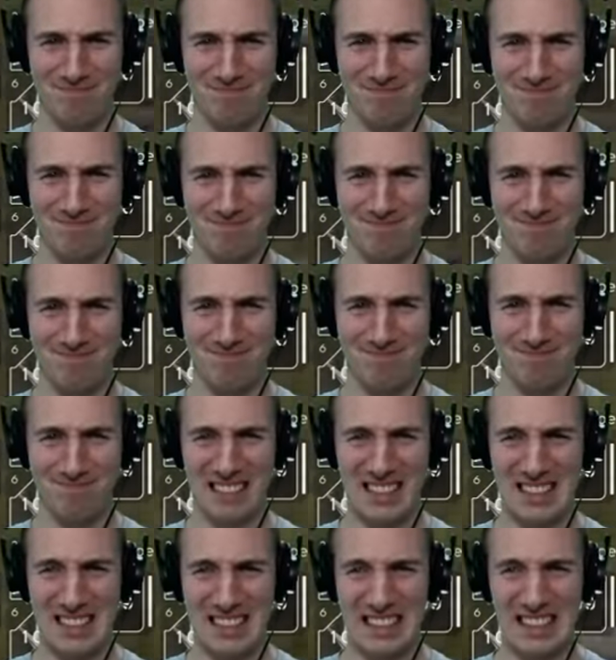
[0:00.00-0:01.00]

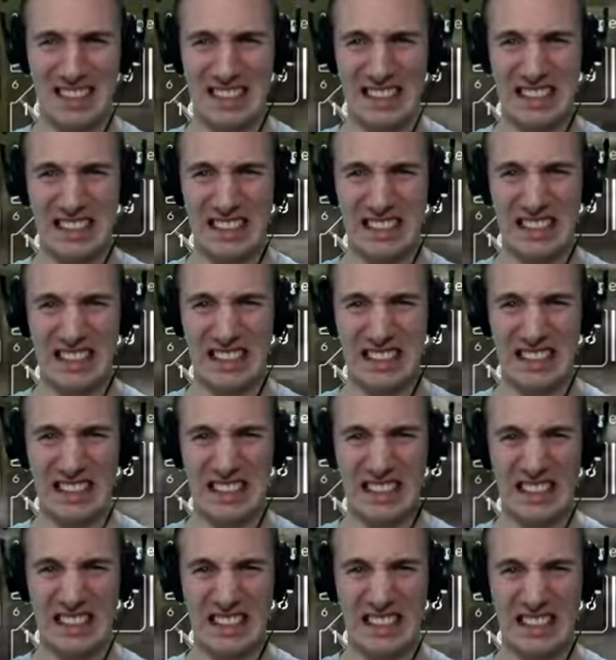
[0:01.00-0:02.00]

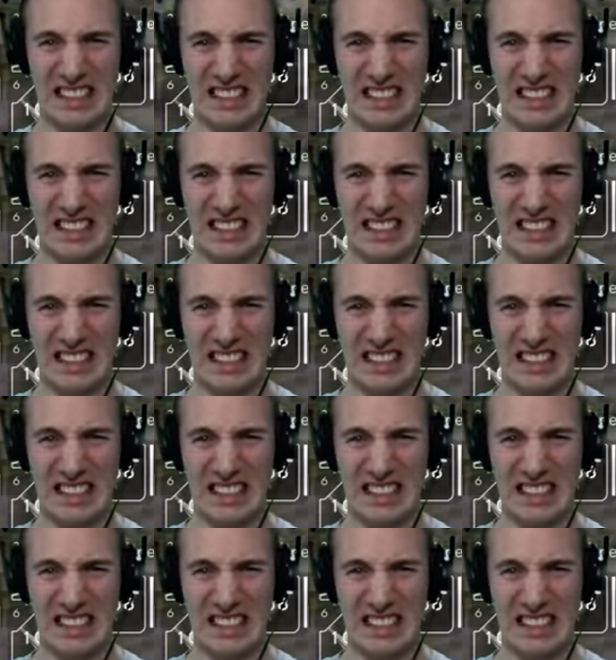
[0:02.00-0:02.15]
(silence)